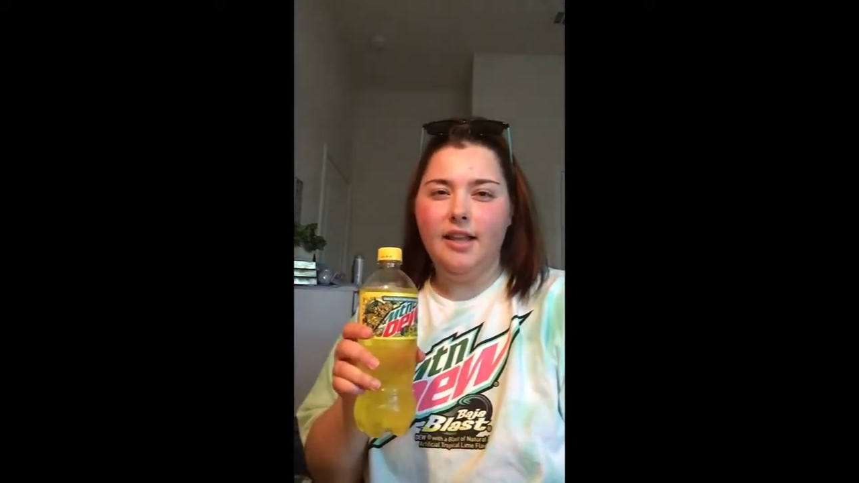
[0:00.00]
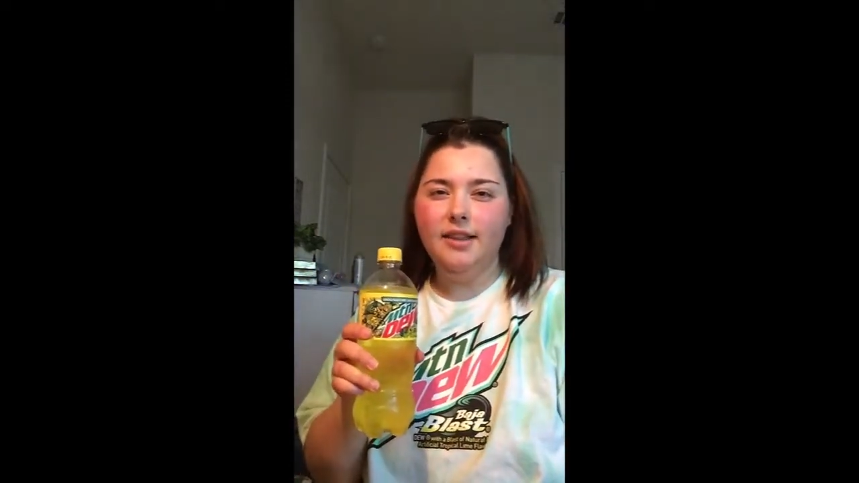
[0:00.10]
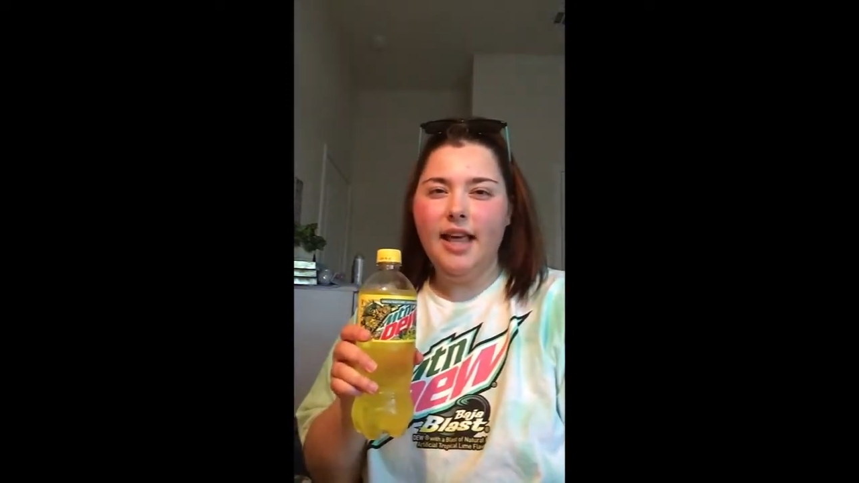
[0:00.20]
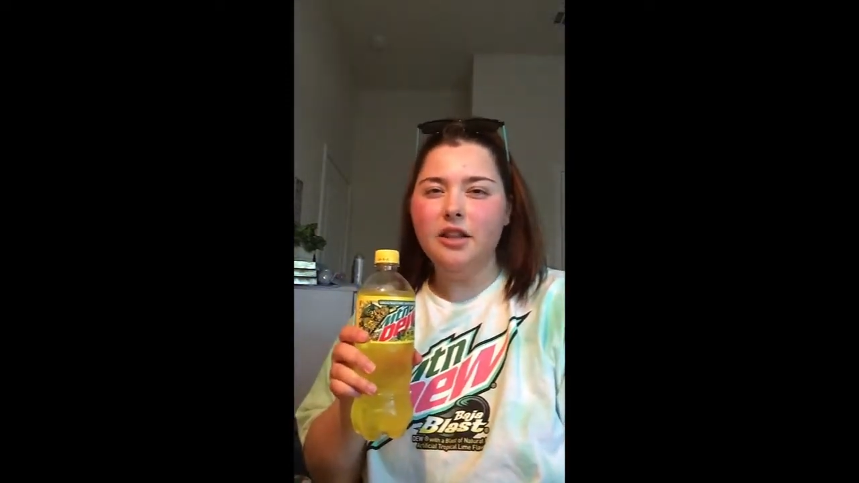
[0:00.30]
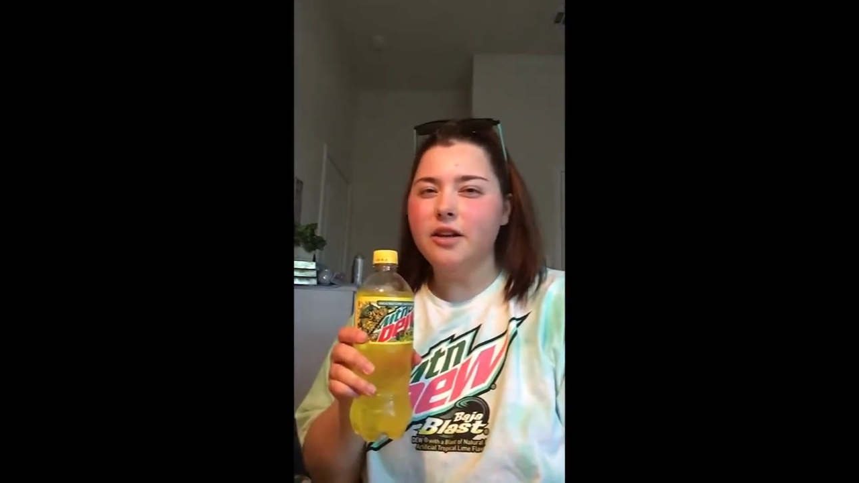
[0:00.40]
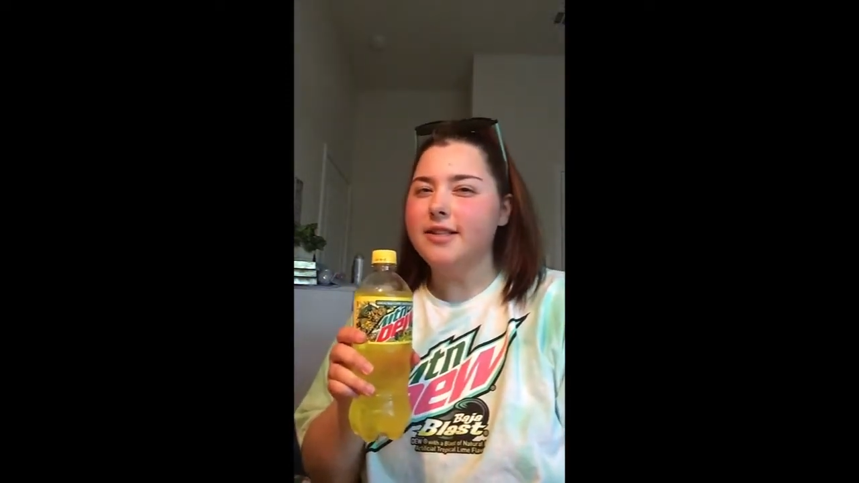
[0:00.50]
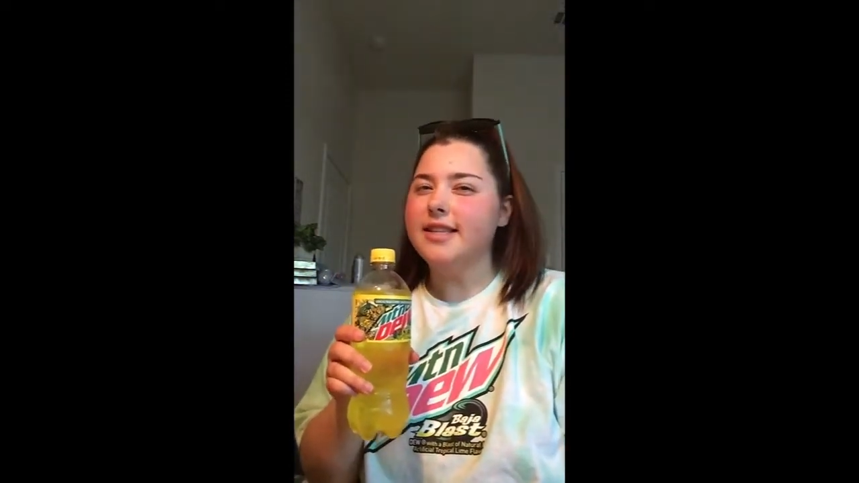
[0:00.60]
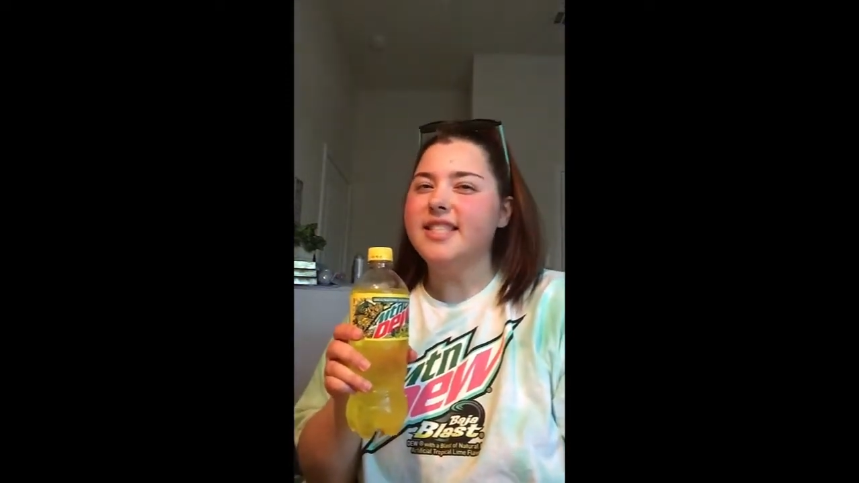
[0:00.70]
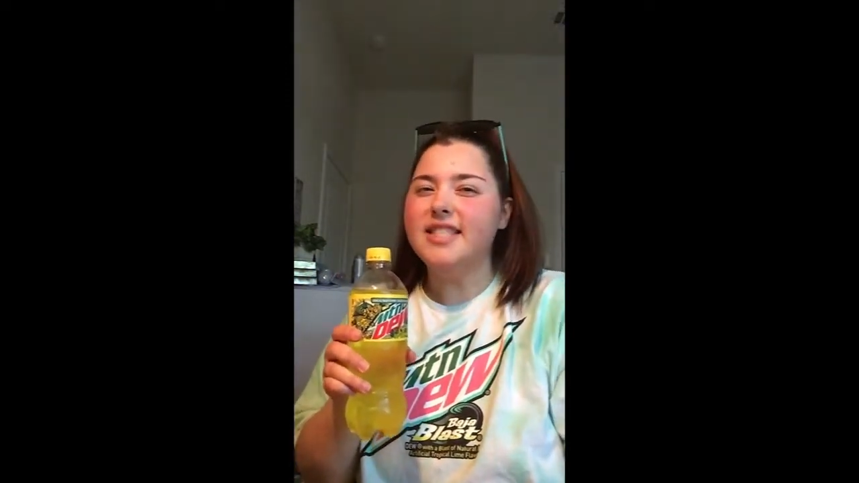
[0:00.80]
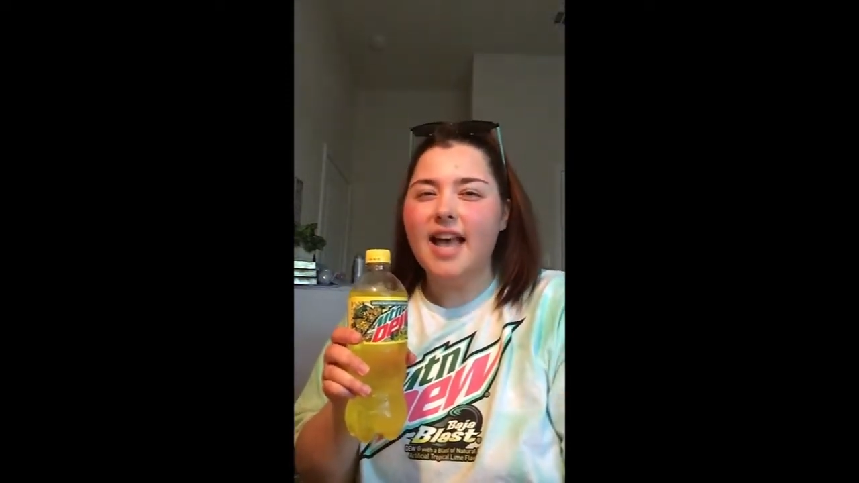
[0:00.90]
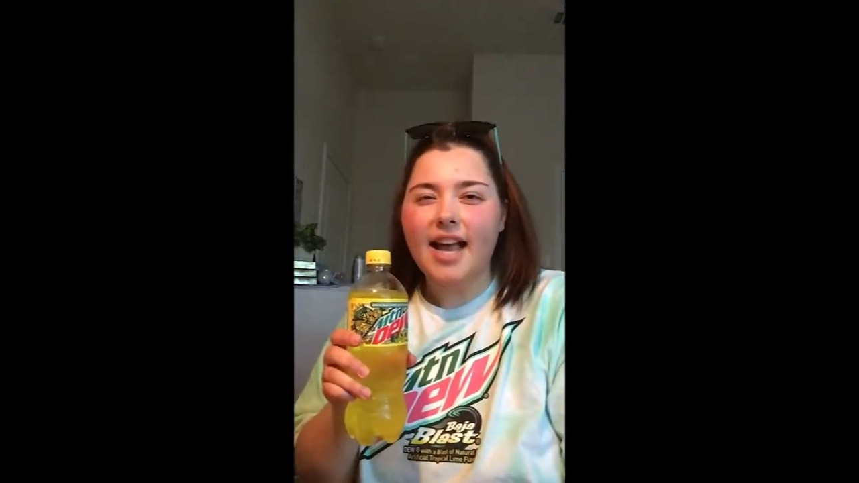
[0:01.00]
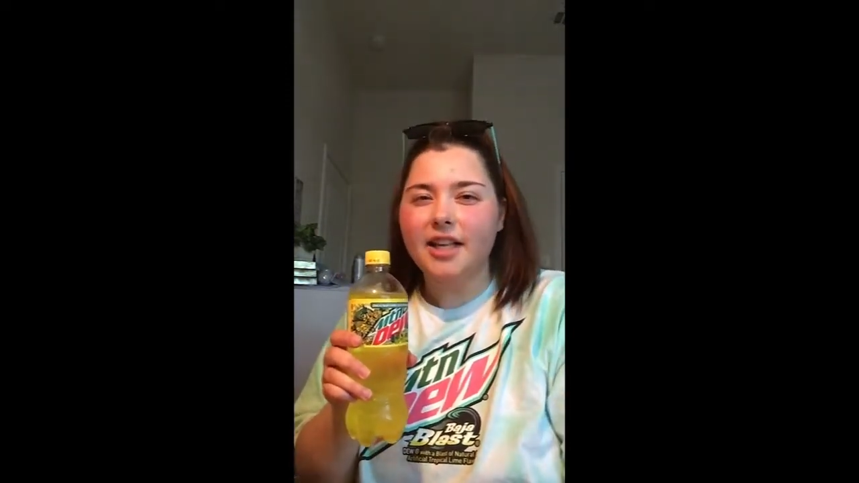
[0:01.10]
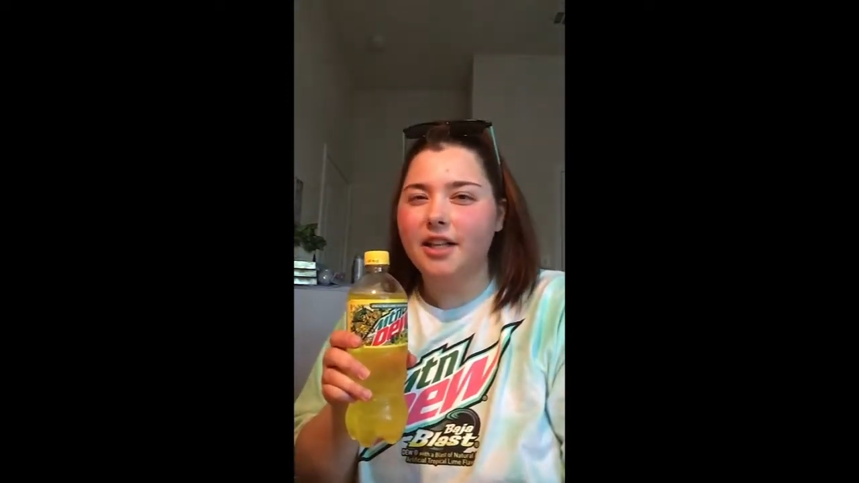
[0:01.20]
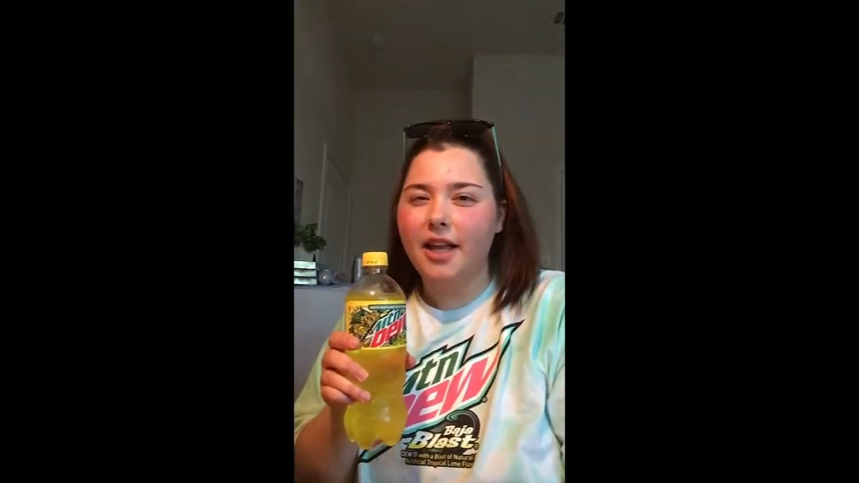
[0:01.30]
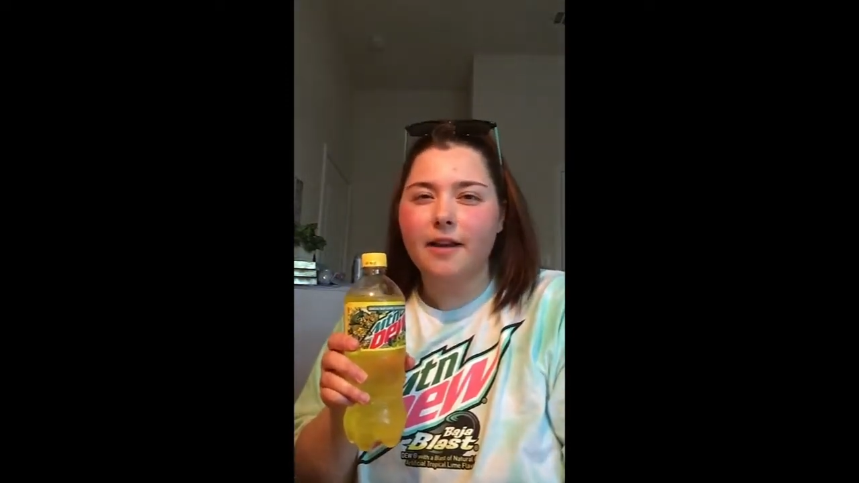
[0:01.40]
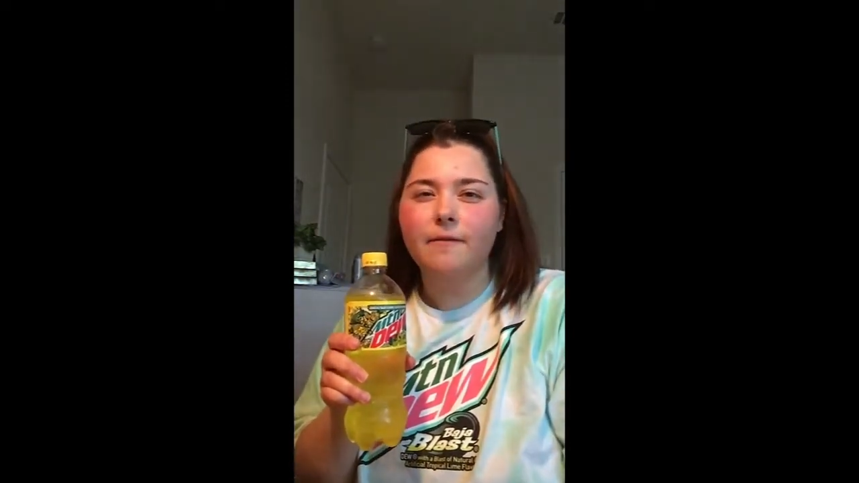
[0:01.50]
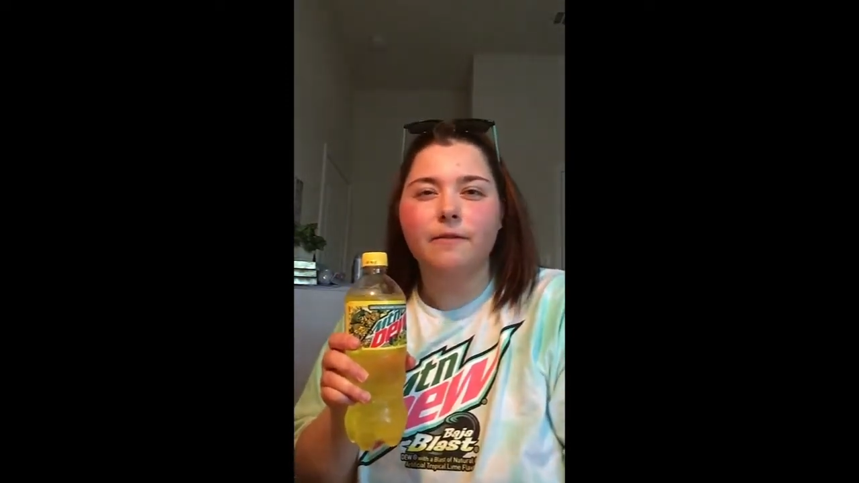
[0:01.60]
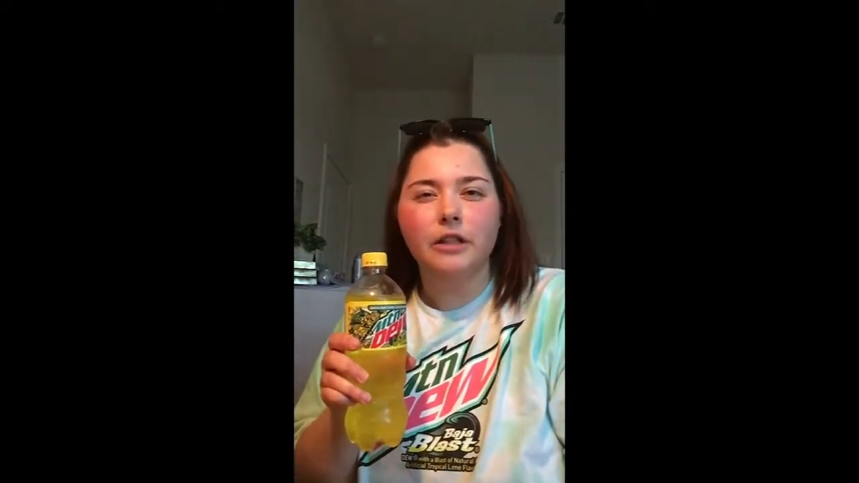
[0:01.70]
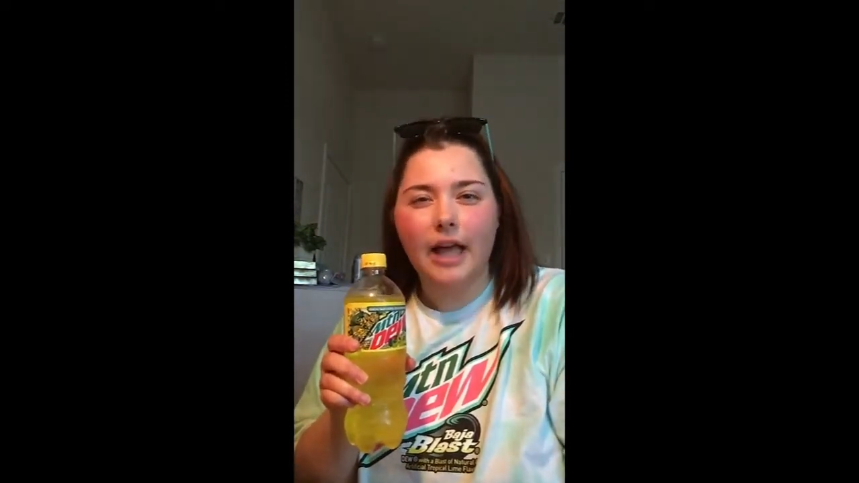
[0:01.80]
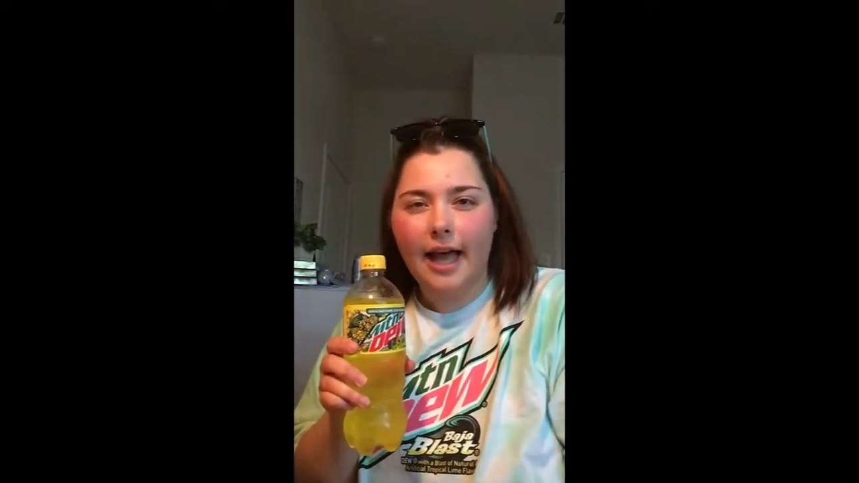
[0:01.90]
That looks exactly like
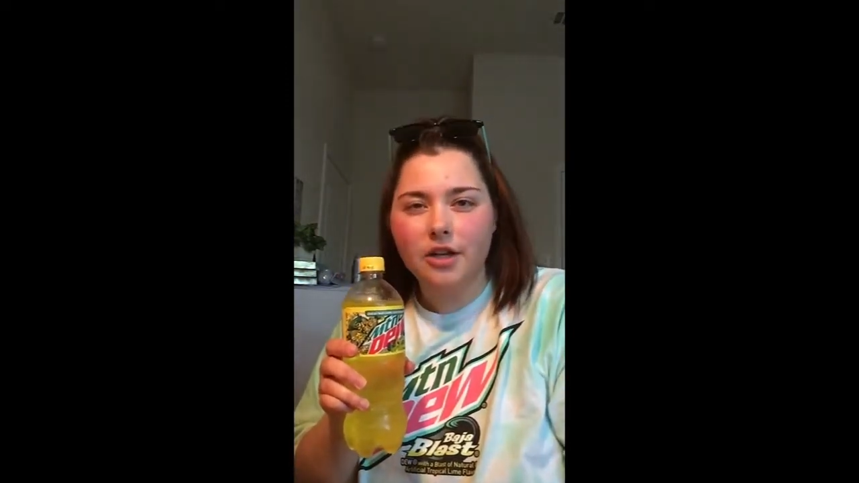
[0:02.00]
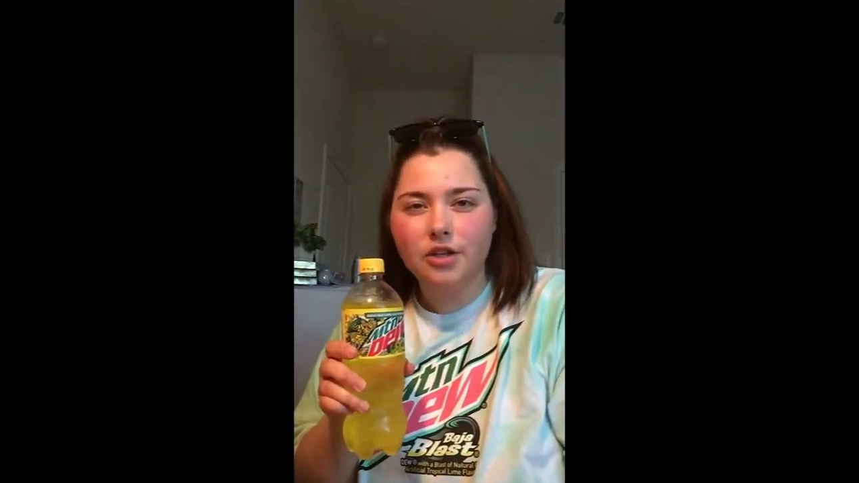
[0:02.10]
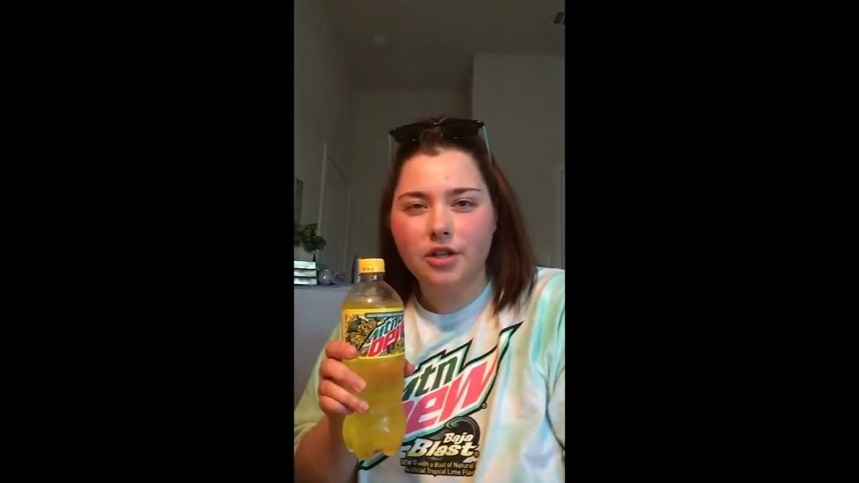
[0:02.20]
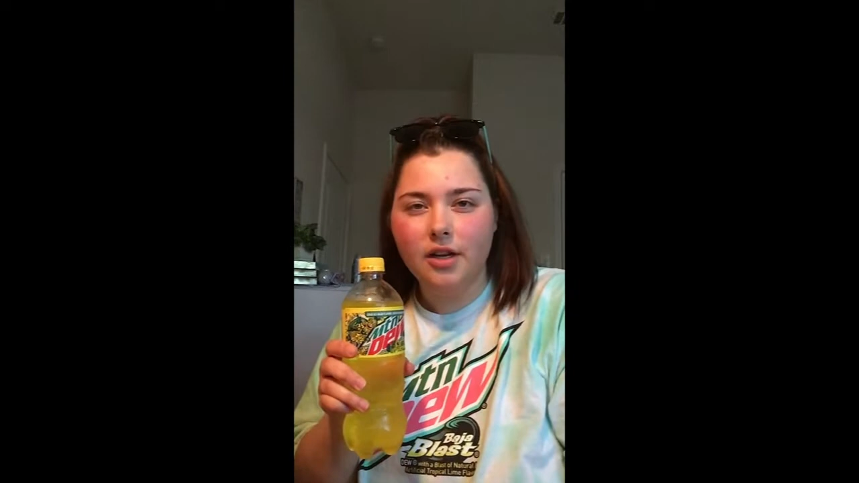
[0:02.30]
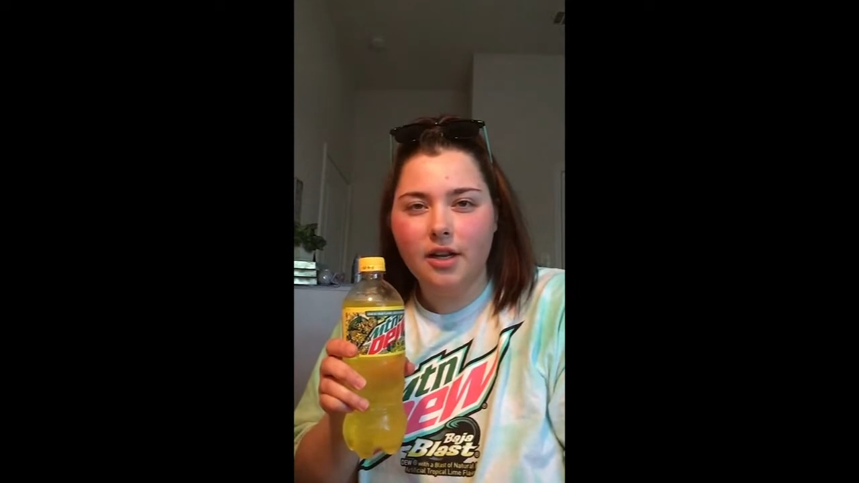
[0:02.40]
Flash.